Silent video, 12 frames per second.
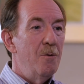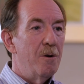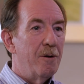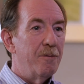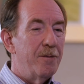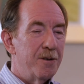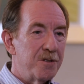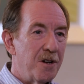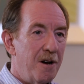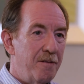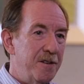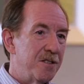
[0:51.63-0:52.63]
Well, first
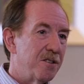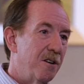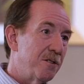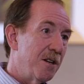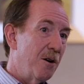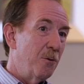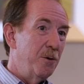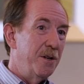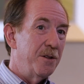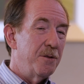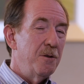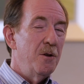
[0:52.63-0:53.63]
off, it starts out
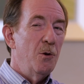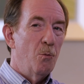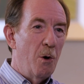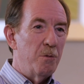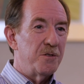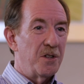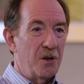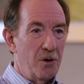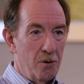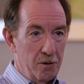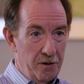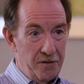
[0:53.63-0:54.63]
with what was the
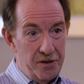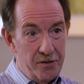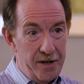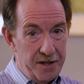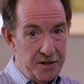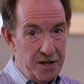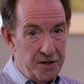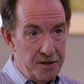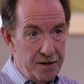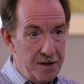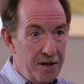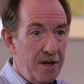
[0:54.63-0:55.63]
goal of the transition?